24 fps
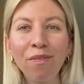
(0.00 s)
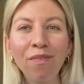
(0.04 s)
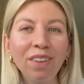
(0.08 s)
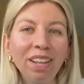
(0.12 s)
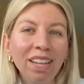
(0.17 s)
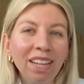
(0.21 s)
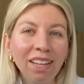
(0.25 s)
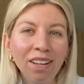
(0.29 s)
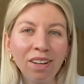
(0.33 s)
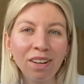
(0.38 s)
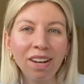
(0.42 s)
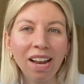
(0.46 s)

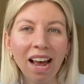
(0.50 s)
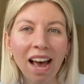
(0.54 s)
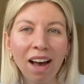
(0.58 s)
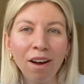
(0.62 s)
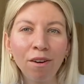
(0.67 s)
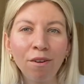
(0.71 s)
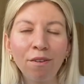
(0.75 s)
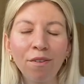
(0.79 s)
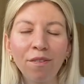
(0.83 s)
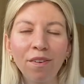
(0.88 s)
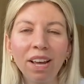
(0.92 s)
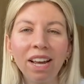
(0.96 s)
feel good
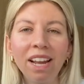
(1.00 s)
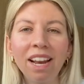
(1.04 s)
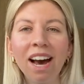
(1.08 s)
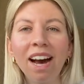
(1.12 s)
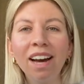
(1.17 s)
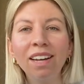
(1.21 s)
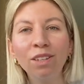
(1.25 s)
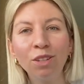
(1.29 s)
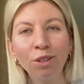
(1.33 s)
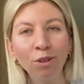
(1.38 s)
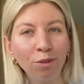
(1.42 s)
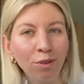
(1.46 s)
outfit
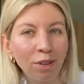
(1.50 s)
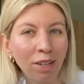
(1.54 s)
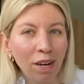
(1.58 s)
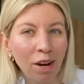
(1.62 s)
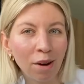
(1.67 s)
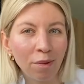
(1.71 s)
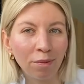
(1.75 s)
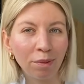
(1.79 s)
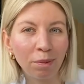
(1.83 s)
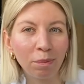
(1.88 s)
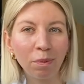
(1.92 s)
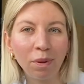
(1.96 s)
I do feel
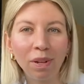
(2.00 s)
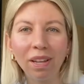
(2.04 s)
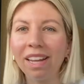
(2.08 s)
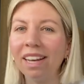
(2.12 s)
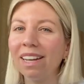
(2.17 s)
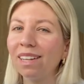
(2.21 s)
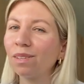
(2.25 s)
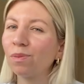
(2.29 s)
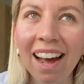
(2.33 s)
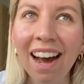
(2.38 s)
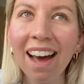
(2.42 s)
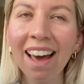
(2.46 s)
comfortable in
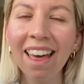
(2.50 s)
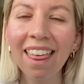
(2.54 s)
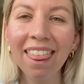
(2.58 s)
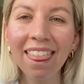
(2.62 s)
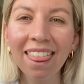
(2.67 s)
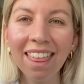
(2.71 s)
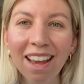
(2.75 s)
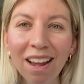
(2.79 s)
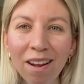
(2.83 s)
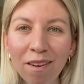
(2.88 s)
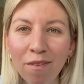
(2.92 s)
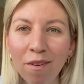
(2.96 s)
as well. I
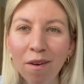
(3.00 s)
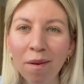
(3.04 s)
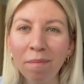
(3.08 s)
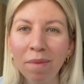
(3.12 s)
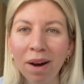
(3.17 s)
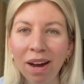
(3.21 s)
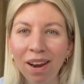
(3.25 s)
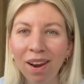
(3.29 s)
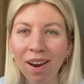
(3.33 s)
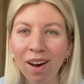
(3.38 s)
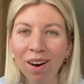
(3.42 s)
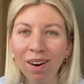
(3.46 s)
think for
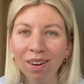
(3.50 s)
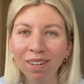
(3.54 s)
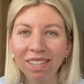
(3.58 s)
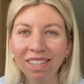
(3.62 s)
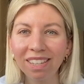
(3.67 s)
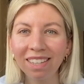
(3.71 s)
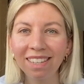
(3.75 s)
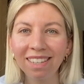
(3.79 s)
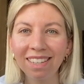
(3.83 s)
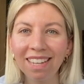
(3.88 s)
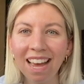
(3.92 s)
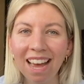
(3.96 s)
my
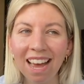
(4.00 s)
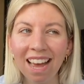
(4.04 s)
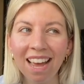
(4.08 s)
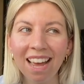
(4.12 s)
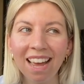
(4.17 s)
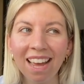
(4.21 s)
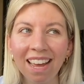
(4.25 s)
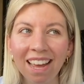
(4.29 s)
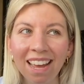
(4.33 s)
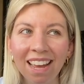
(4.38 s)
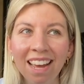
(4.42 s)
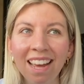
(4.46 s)
last
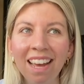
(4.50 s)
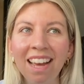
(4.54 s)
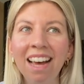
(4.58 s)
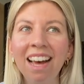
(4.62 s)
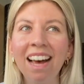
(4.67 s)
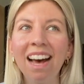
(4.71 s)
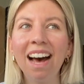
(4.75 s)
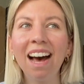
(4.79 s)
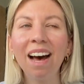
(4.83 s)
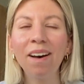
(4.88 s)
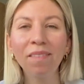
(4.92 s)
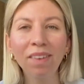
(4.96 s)
day,
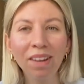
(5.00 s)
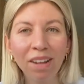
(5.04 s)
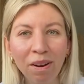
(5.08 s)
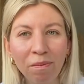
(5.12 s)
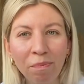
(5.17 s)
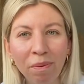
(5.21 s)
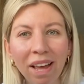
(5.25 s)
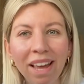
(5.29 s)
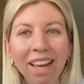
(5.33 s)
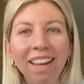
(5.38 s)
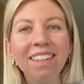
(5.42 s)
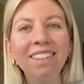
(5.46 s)
I'm gonna
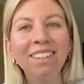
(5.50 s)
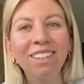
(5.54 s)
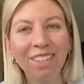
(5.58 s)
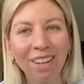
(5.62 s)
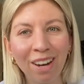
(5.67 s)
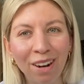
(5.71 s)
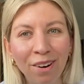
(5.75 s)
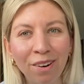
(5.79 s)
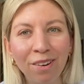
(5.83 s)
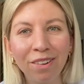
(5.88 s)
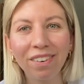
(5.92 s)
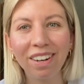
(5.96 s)
pick
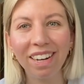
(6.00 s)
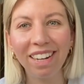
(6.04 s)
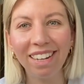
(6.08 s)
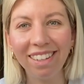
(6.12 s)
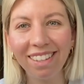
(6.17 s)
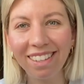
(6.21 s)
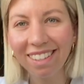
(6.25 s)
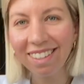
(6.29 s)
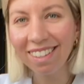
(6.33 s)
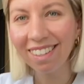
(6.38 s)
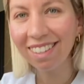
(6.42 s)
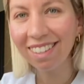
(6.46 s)
dungarees.